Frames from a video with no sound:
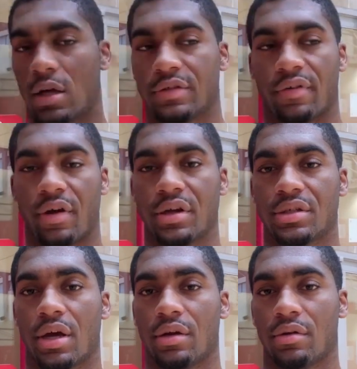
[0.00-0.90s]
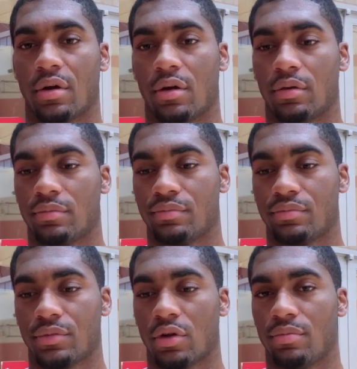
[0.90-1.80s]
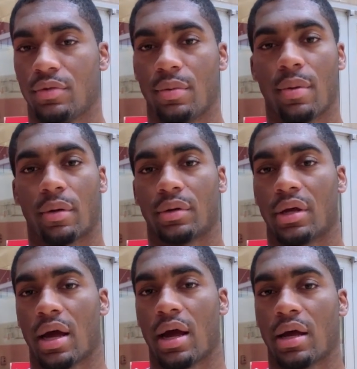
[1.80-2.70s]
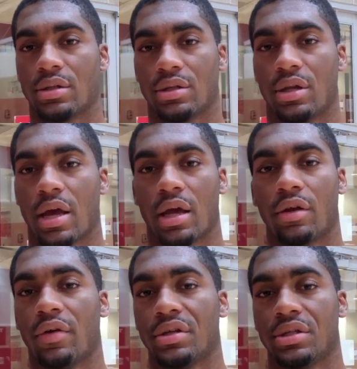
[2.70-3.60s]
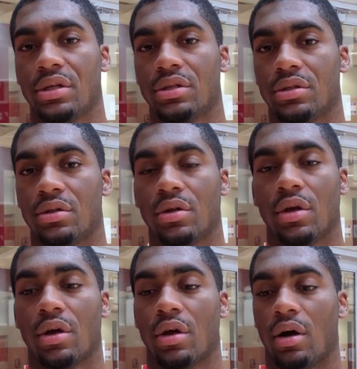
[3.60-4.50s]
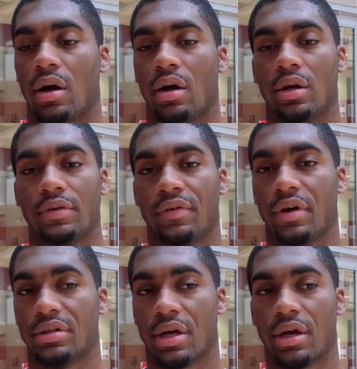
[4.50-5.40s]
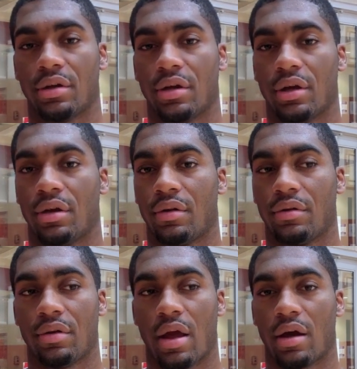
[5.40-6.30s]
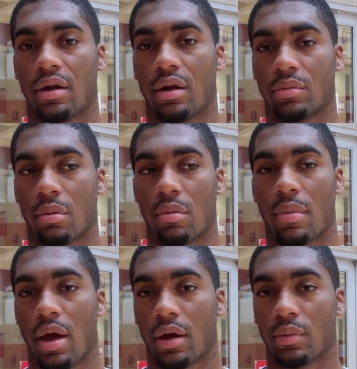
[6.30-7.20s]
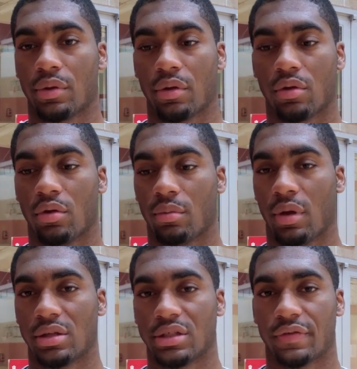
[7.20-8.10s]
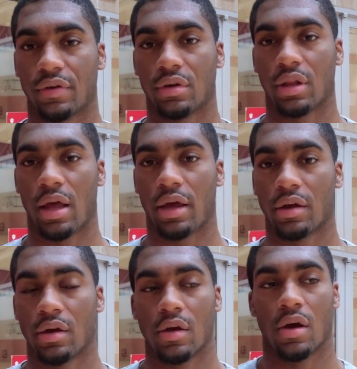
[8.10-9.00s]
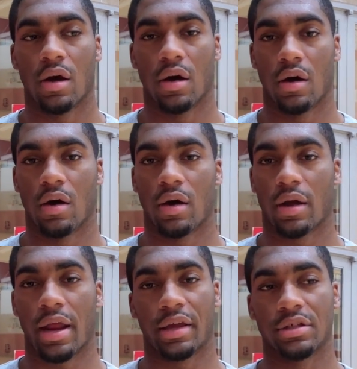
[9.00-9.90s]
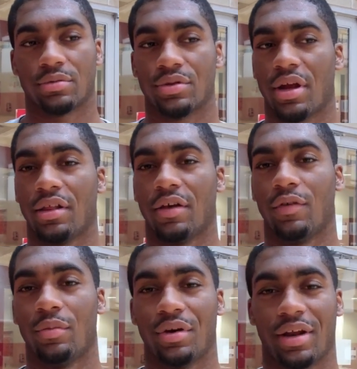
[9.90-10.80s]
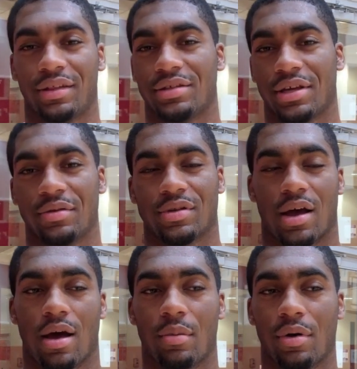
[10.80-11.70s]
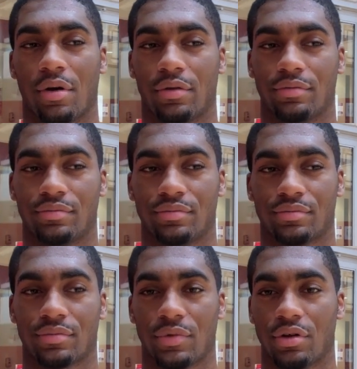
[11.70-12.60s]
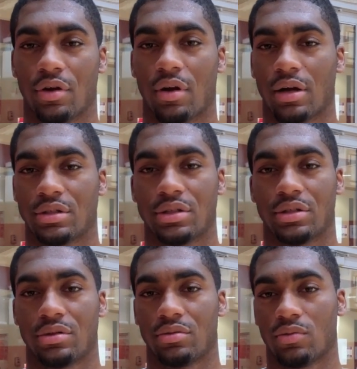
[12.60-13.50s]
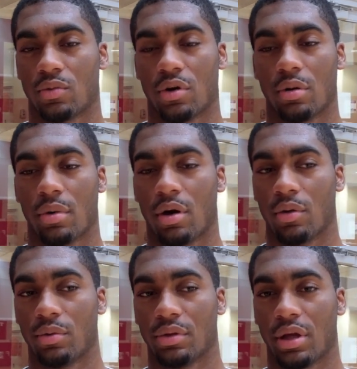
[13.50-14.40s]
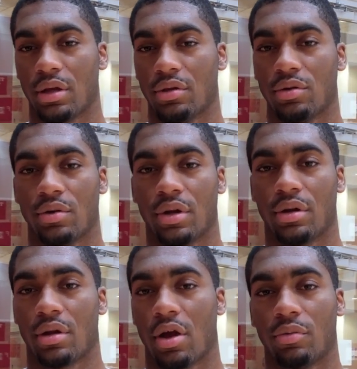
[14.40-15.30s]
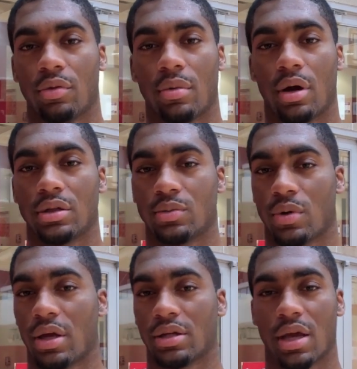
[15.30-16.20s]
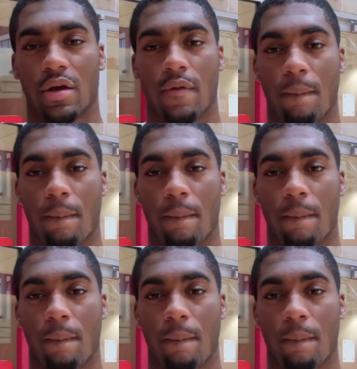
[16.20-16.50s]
it was very exciting, um, you know, to be back with the guys, and they had a great season. Uh, it was very exciting, and now that I'm coming back with them, I just feel like uh, I got to catch up to their level, but at the same time, um, you know, I just worry about what they do and help them out as well as I can.